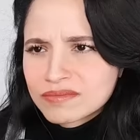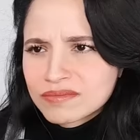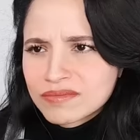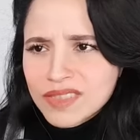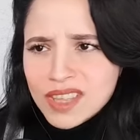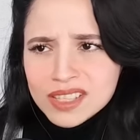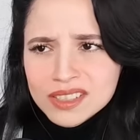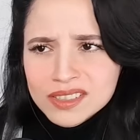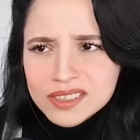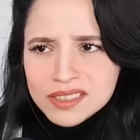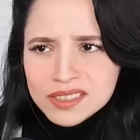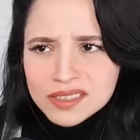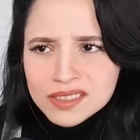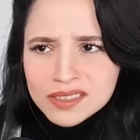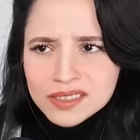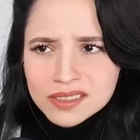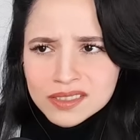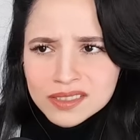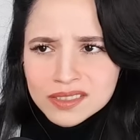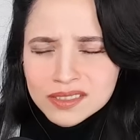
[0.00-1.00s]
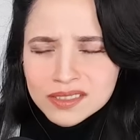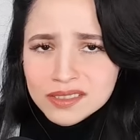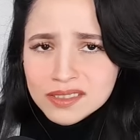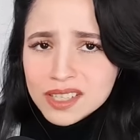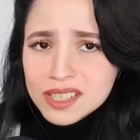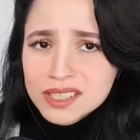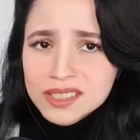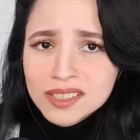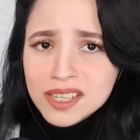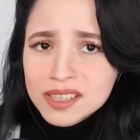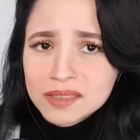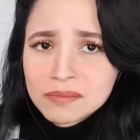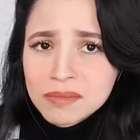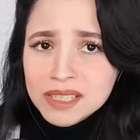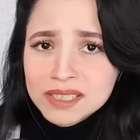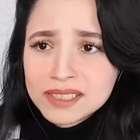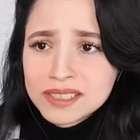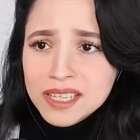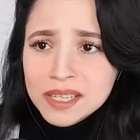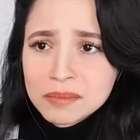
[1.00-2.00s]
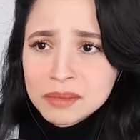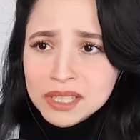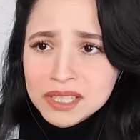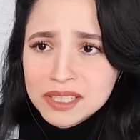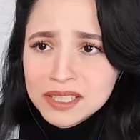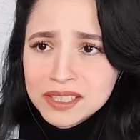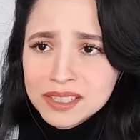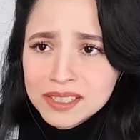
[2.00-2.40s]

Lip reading: That's not Matt Damon.